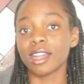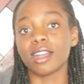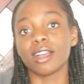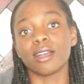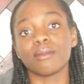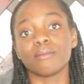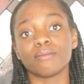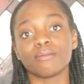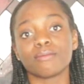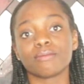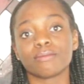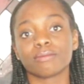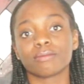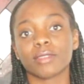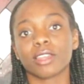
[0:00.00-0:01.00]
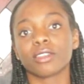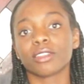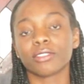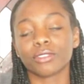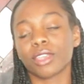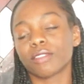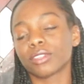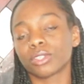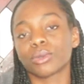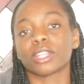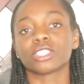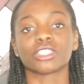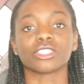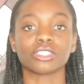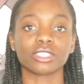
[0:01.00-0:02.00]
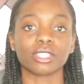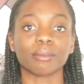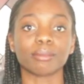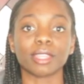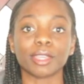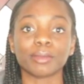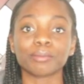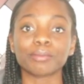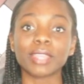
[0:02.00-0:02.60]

um, I don't know, if you have any questions or something.